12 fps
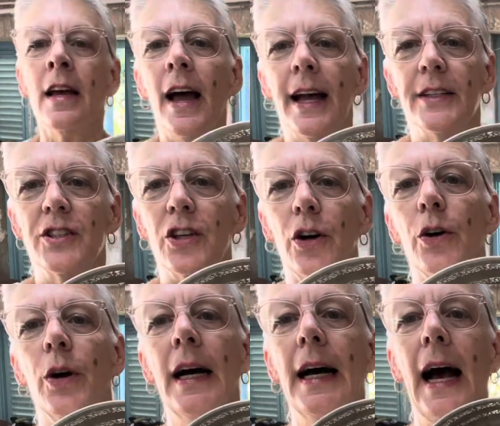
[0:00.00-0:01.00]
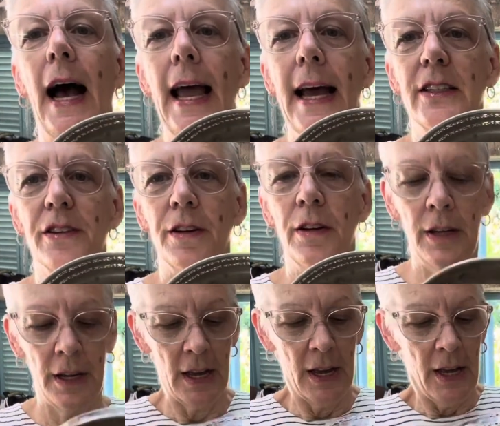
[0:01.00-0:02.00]
And so I had to
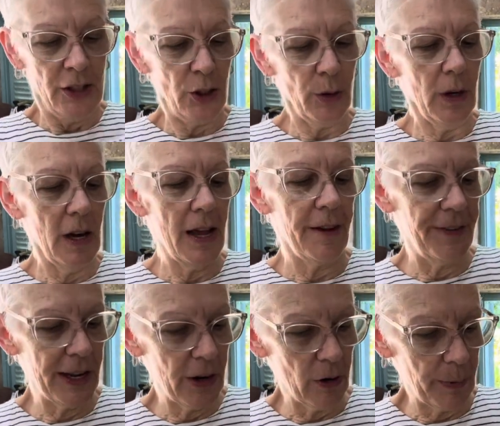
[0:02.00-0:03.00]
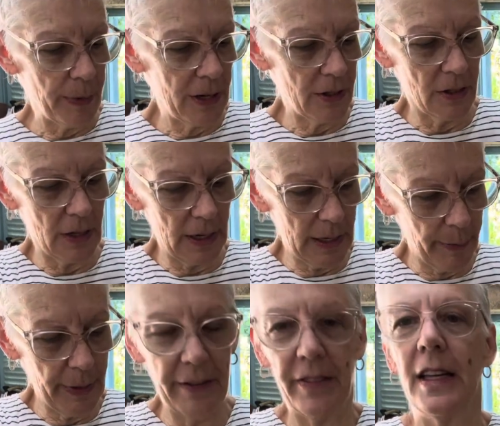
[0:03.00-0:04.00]
do a lot of figuring because there's a little
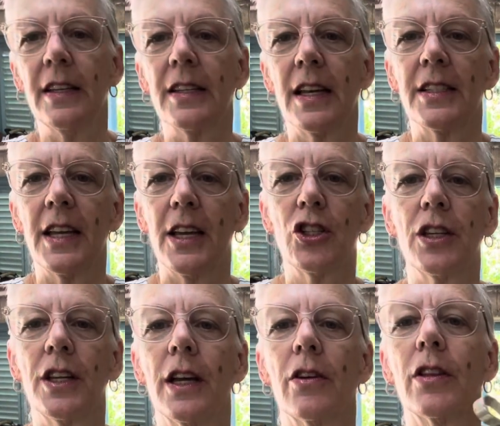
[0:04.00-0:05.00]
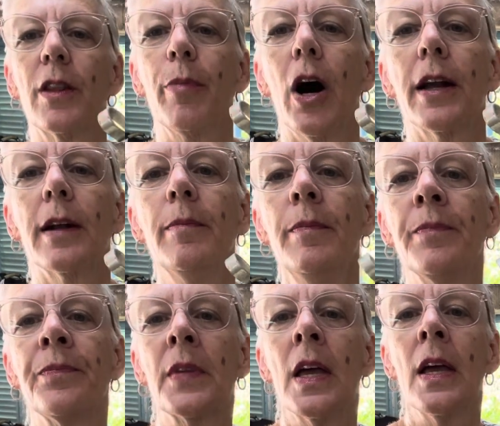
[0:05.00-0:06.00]
bit of an indentation here in the bottom.
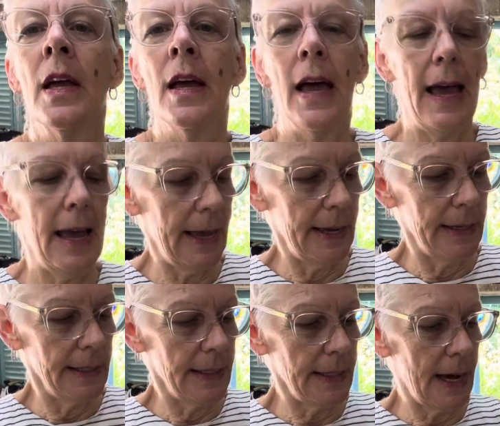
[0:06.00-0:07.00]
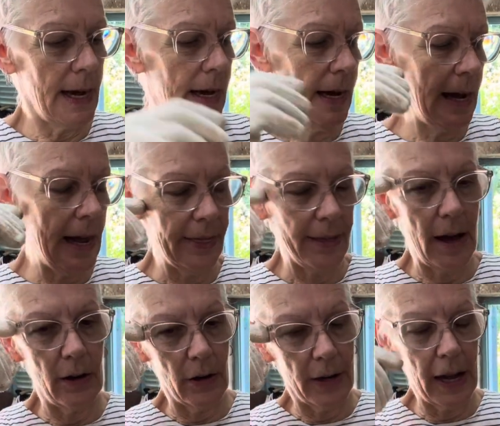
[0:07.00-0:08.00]
And uh, I
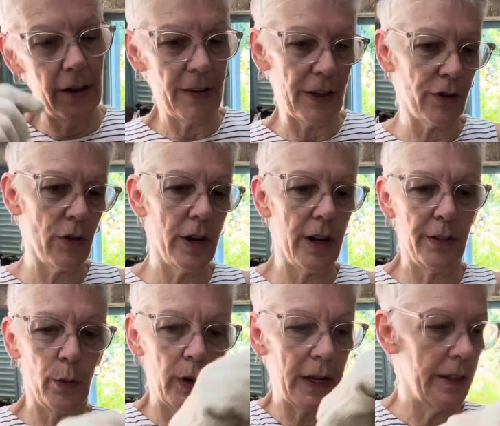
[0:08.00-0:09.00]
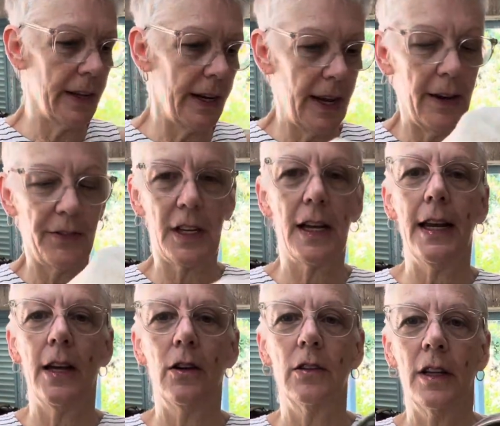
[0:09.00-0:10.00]
thought, okay, if I throw it on the wheel, then I have to cut
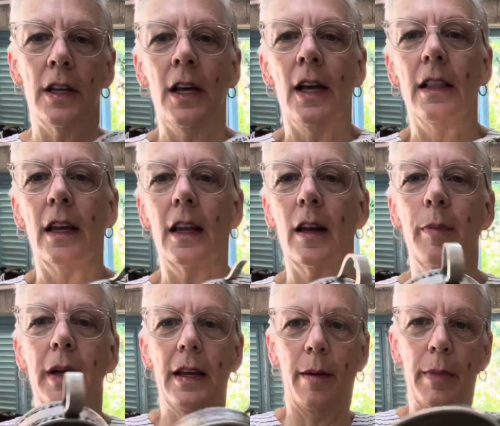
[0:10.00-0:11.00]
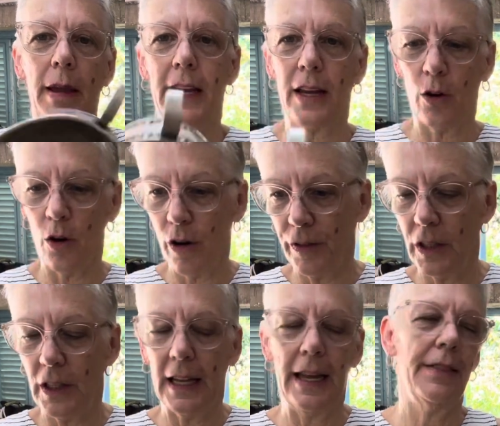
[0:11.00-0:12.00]
out the little bit and make it
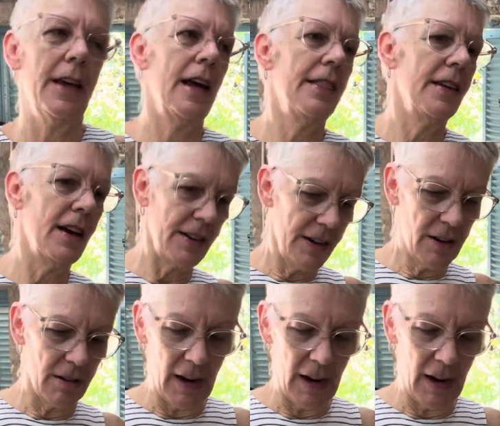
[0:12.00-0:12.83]
oval. And then I thought, no,